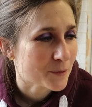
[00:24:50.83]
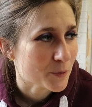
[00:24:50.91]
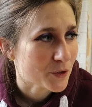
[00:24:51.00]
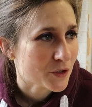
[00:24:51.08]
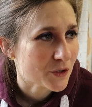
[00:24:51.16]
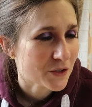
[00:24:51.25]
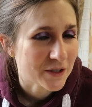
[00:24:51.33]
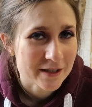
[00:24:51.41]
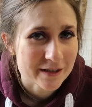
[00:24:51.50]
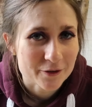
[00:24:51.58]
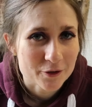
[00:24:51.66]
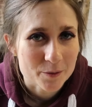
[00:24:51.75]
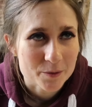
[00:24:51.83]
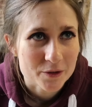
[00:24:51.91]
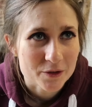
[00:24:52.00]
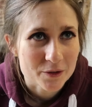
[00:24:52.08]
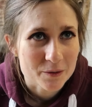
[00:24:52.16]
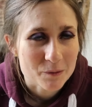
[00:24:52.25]
much done as I'd hoped to
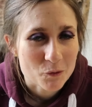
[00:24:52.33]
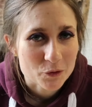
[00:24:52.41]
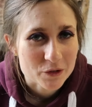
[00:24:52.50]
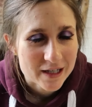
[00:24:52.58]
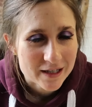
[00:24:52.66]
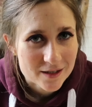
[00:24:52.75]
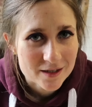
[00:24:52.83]
do in one sense.